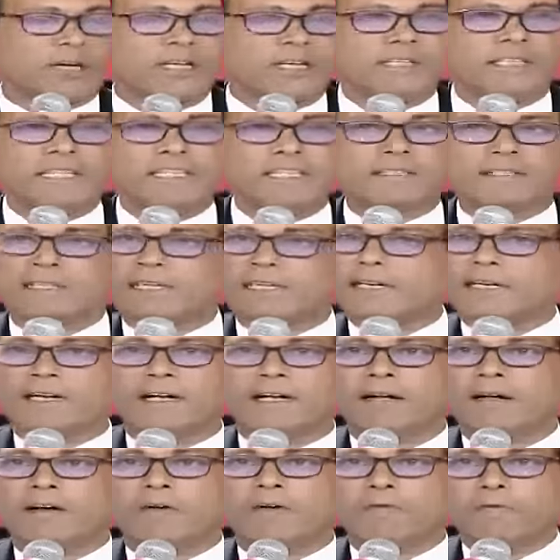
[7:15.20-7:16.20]
it is
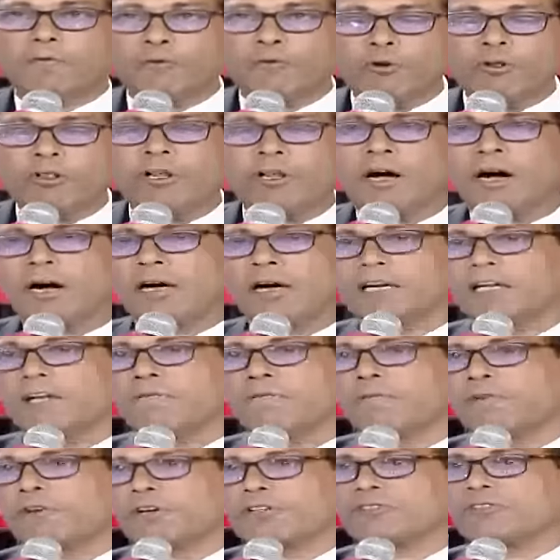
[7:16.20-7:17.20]

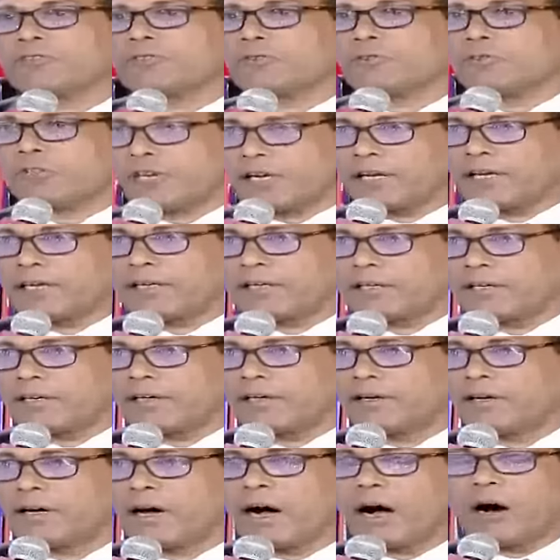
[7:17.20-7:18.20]
foolhardy for us to think,
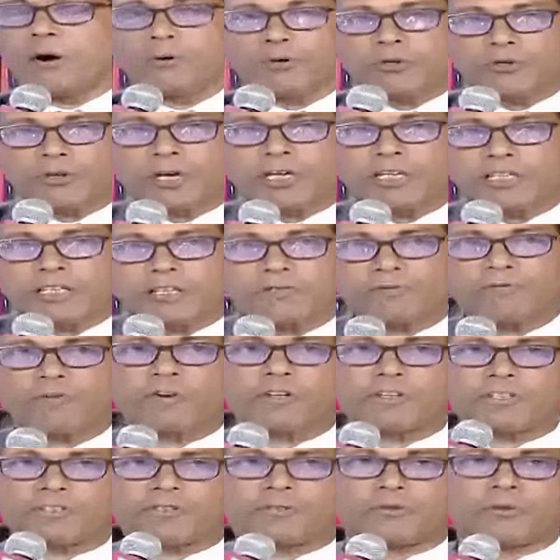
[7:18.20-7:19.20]
outrageous
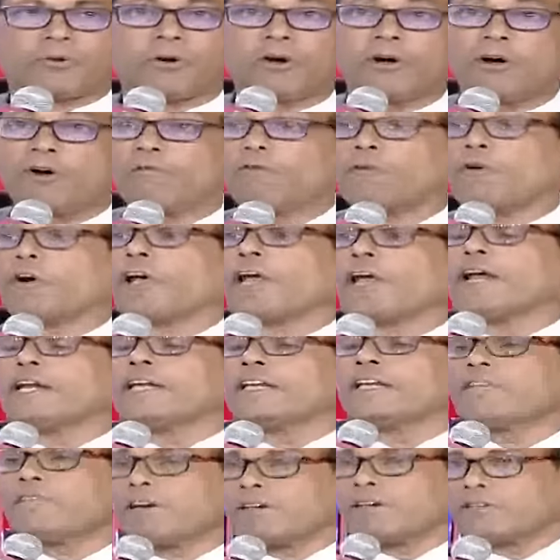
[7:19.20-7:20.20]
for us for
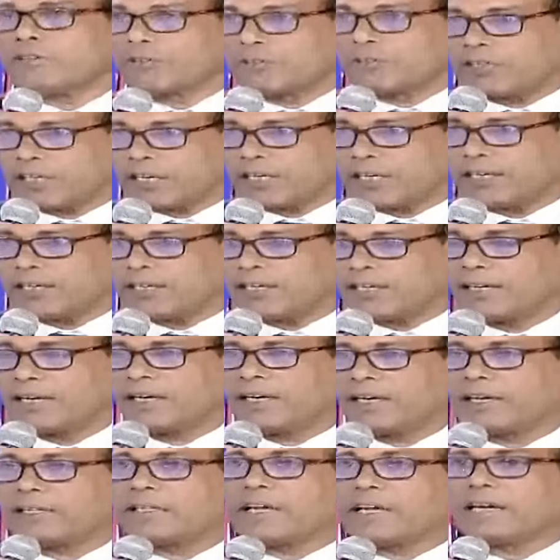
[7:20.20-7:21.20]
anyone to think
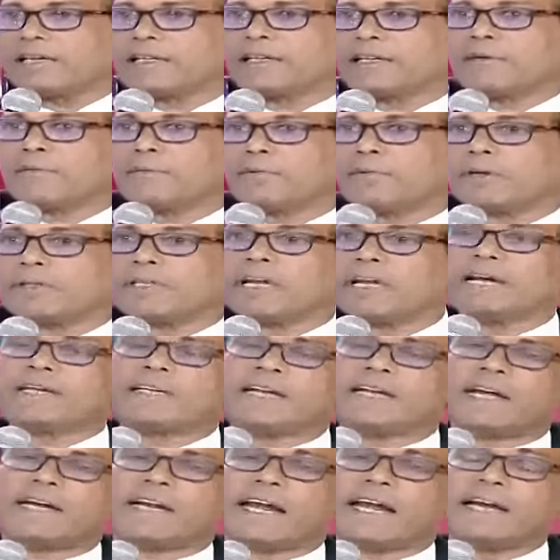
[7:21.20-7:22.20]
that
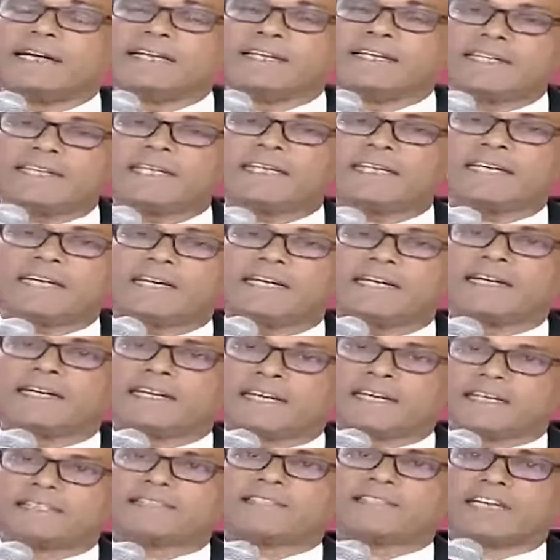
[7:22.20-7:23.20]
an
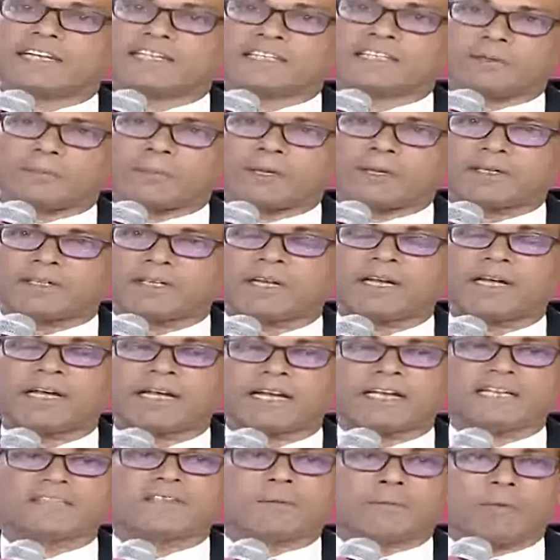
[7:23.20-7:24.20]
anti-India sentiment
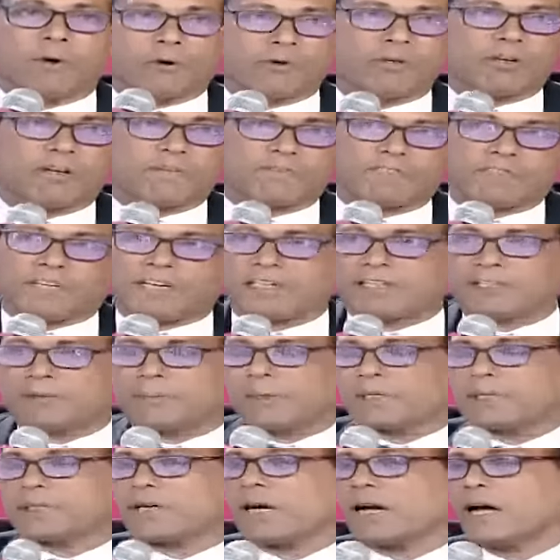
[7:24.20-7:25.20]
is a Maldive
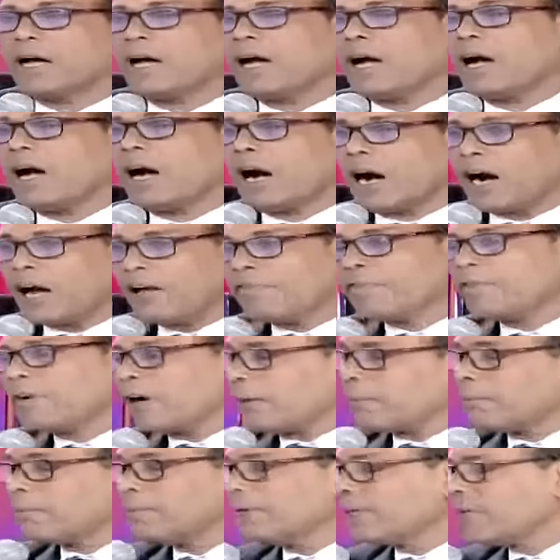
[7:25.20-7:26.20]
sentiment. I've
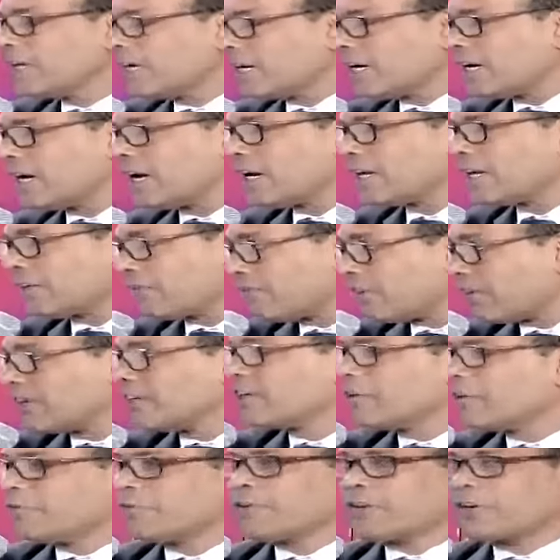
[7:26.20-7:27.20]
come here at a
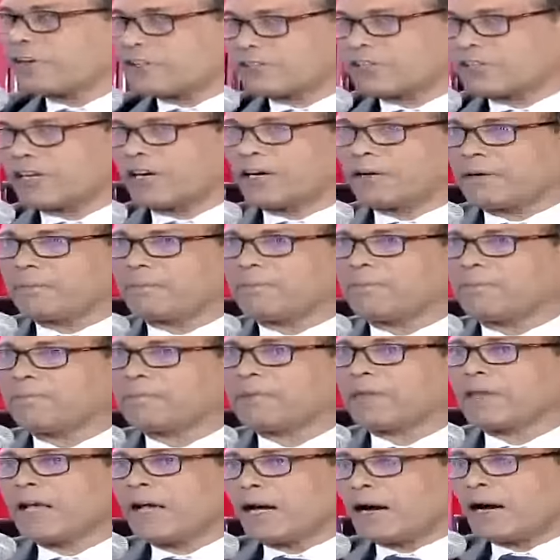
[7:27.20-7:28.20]
very difficult time.
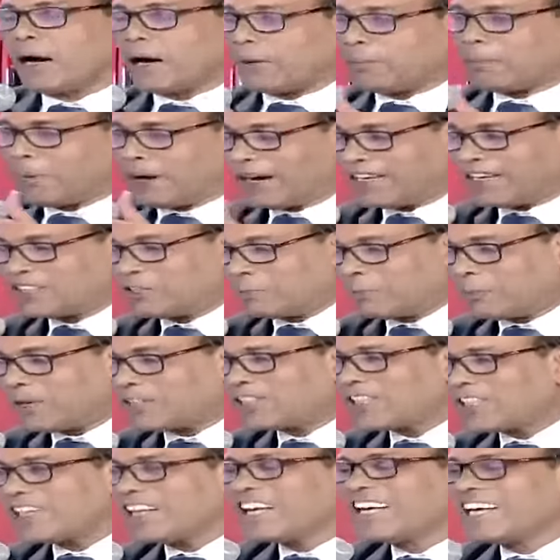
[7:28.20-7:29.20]
Yes. And
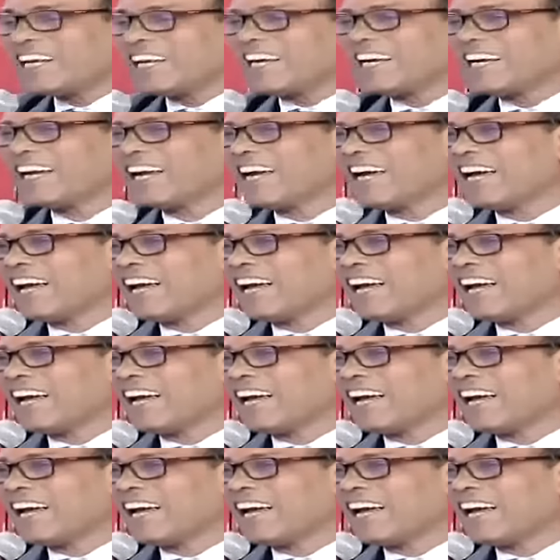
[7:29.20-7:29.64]
especially